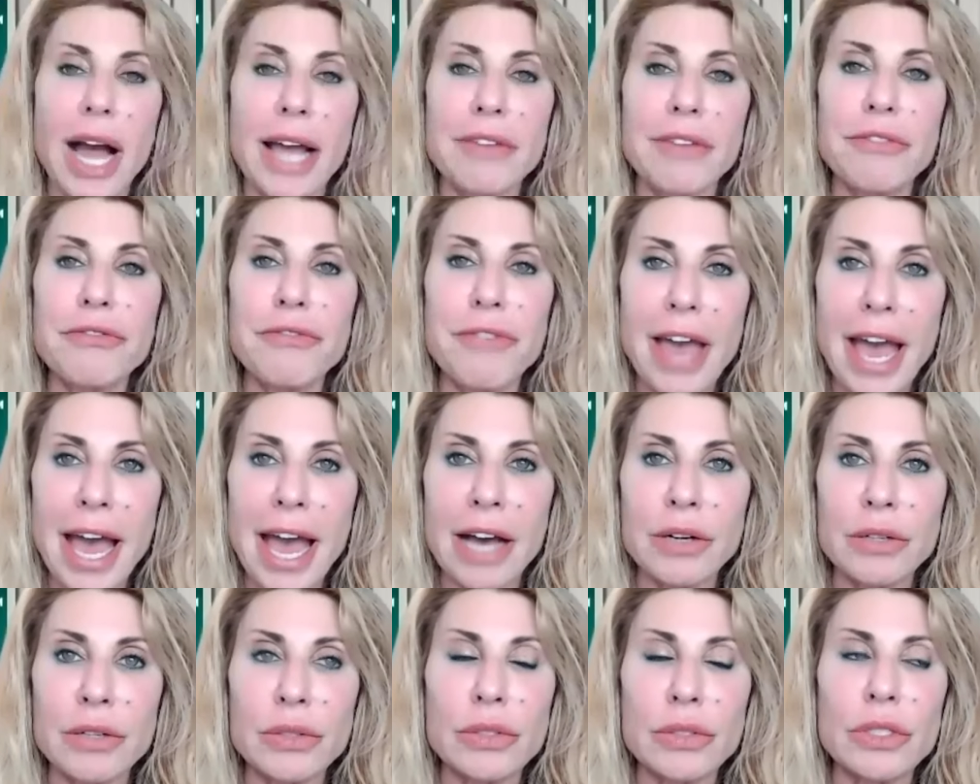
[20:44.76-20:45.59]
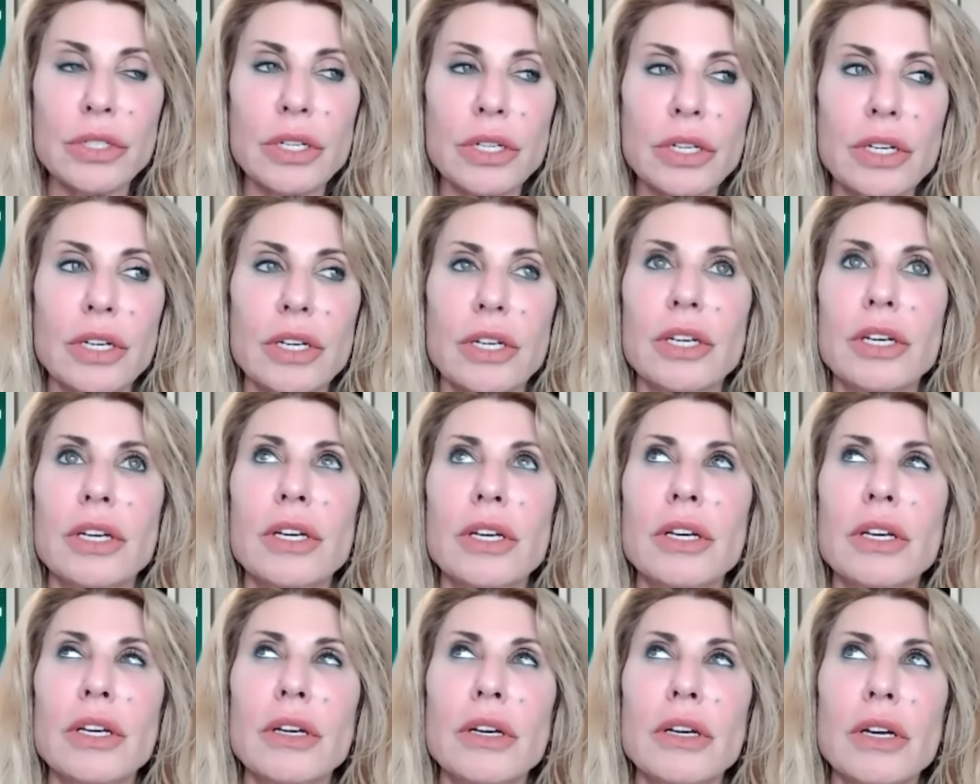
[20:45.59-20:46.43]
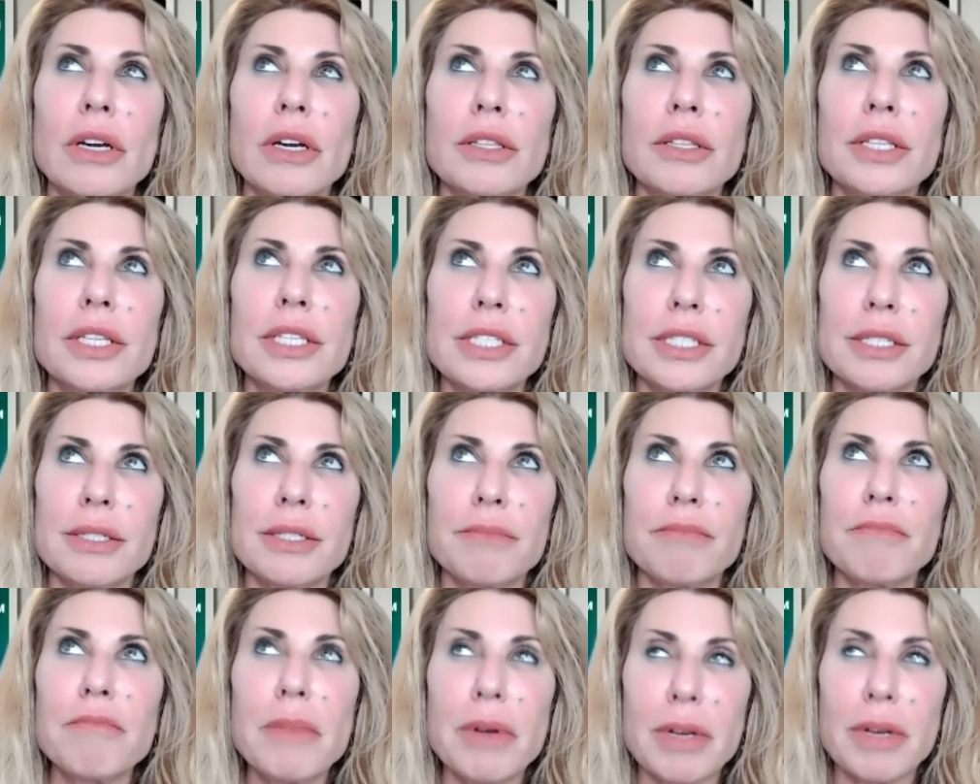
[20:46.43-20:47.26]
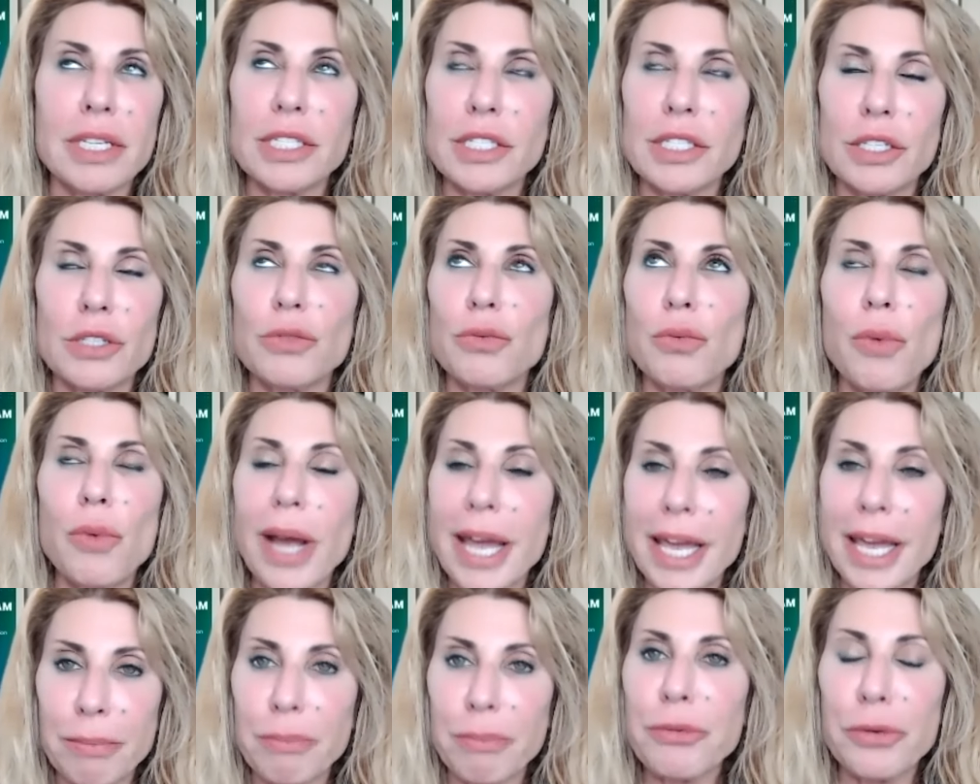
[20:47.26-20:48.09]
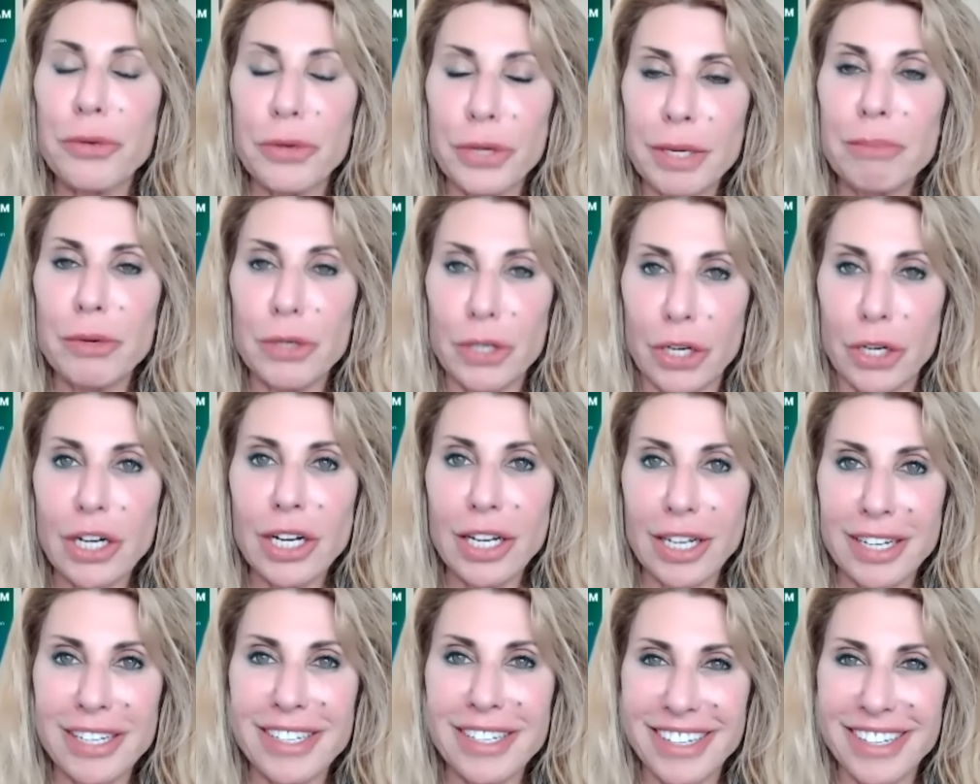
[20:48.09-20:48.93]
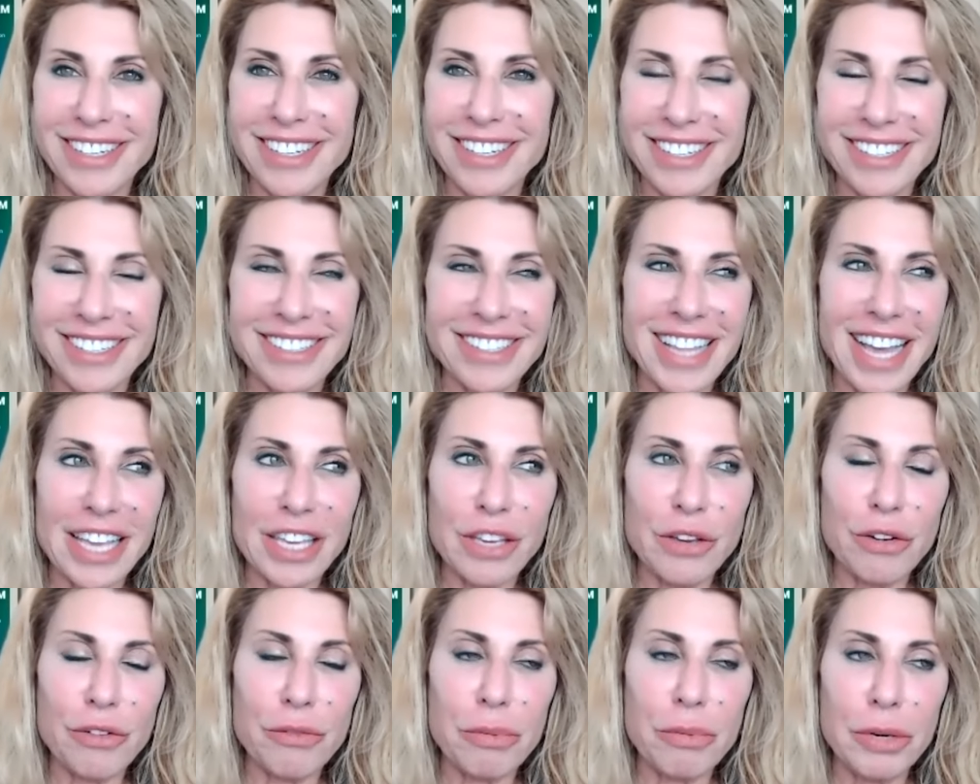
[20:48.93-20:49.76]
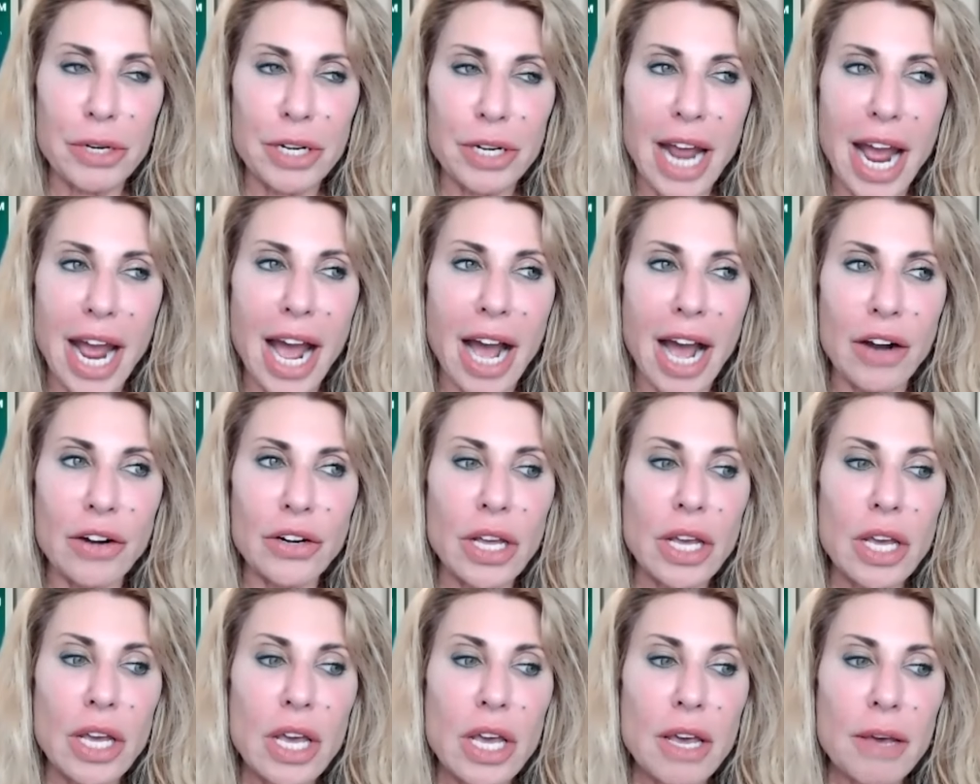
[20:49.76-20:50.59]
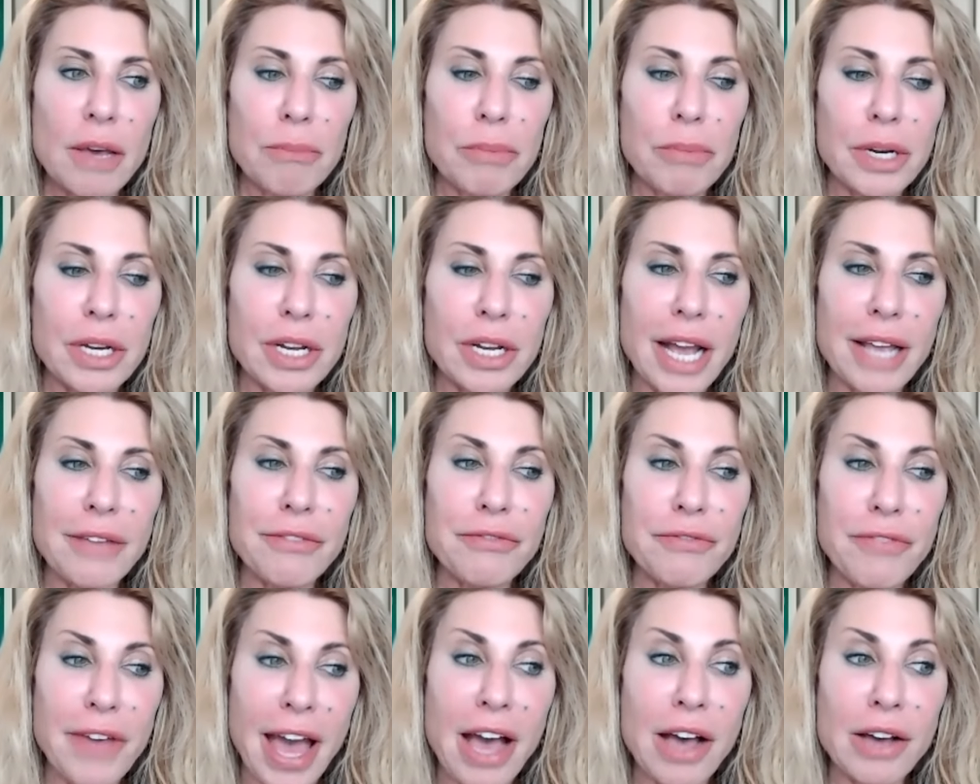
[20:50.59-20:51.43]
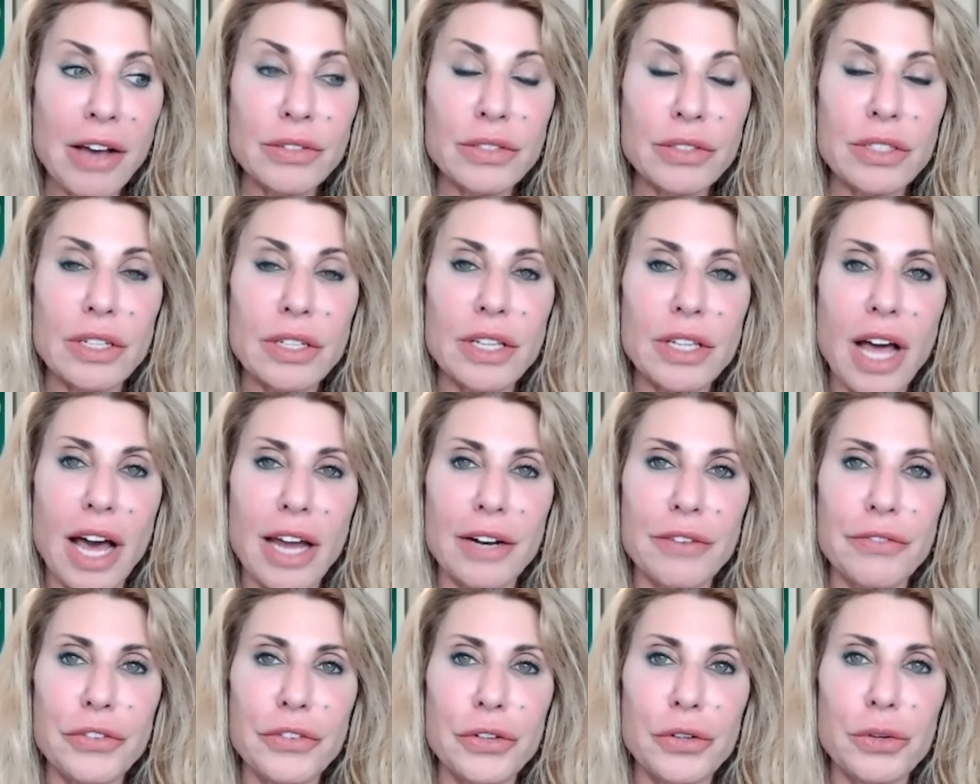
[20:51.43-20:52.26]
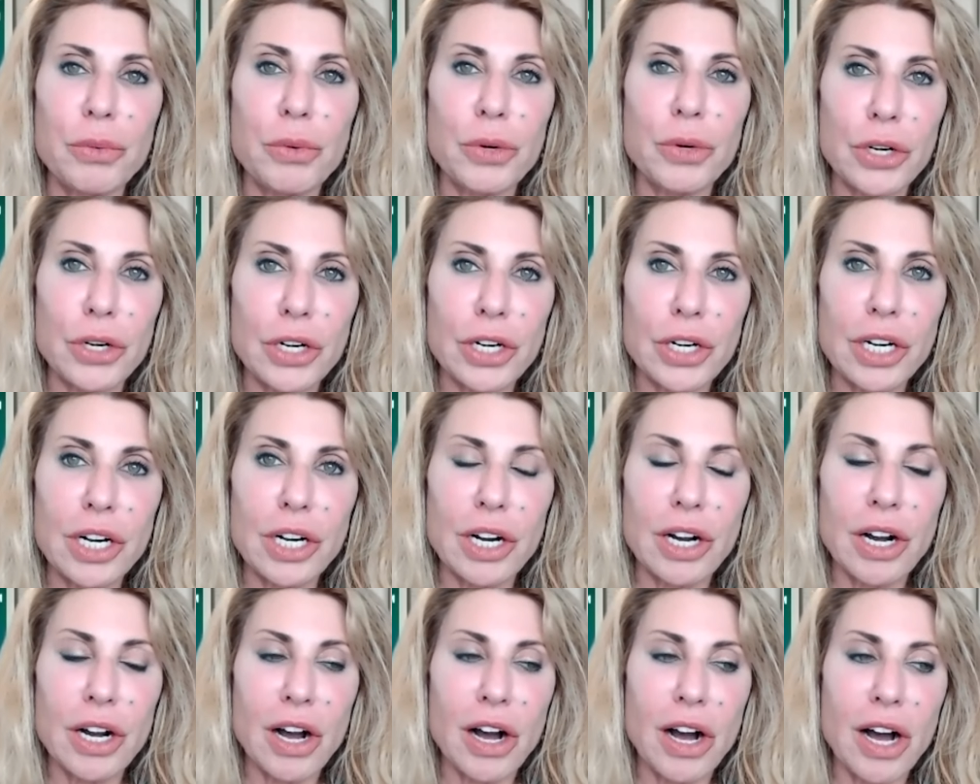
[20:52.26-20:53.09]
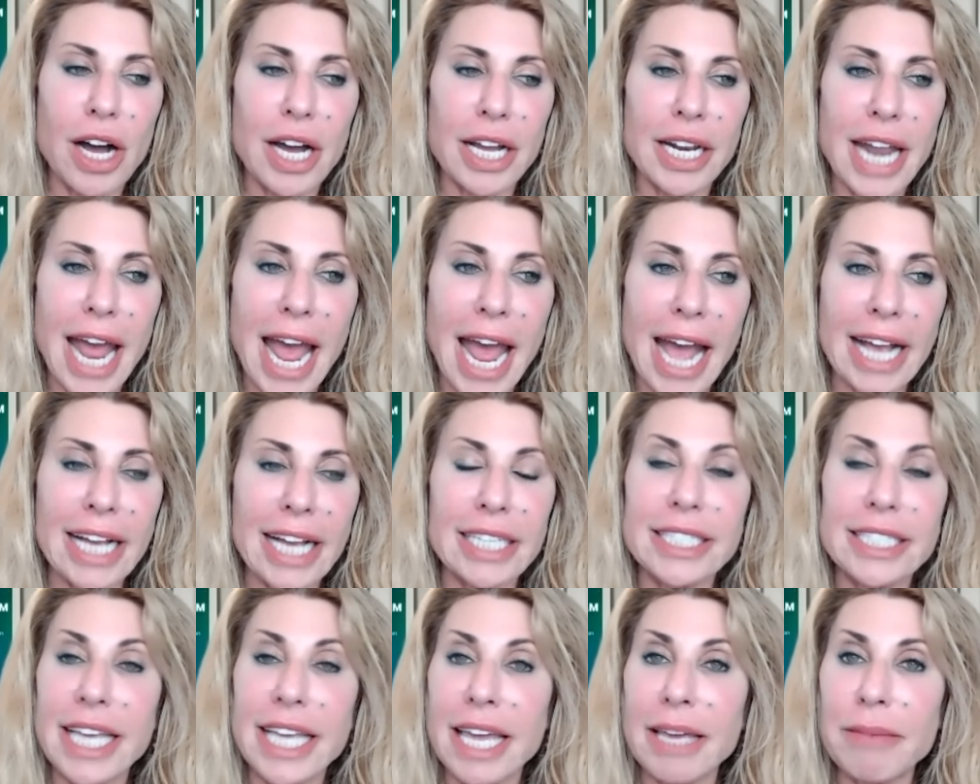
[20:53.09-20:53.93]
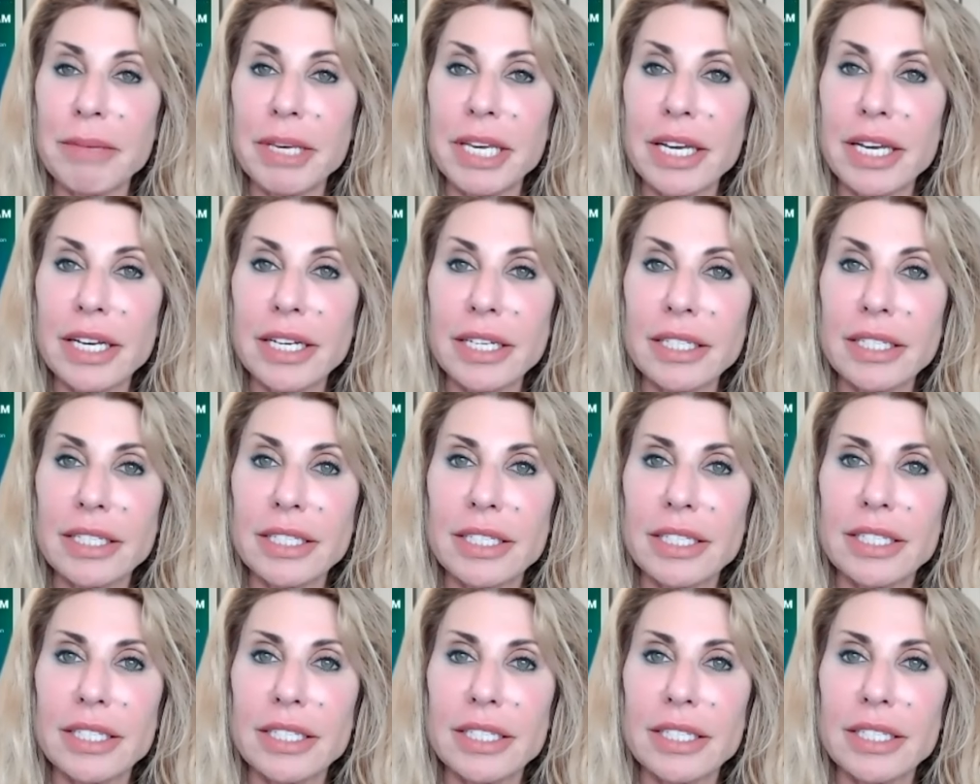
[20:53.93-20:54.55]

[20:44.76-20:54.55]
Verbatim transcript: I found this. This is way pre book that you have put out but I found a lot of your work on academia.edu,